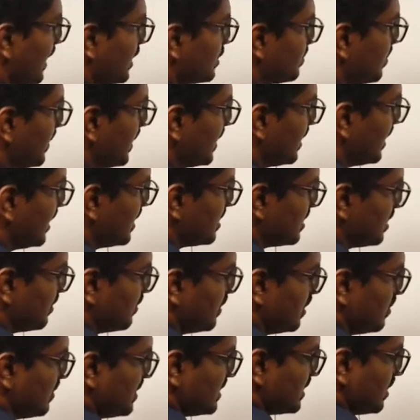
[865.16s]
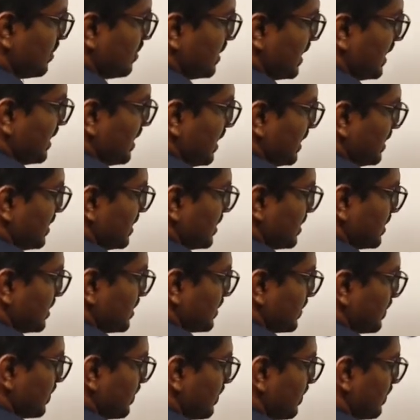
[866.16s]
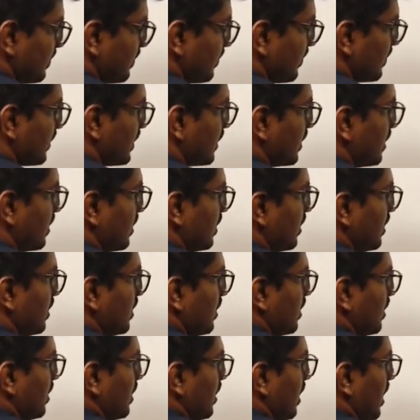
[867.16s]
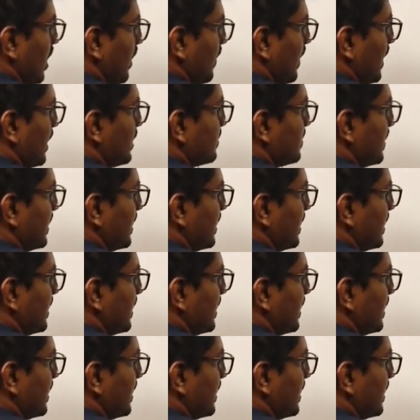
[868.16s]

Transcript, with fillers: expectation will be something like this. We will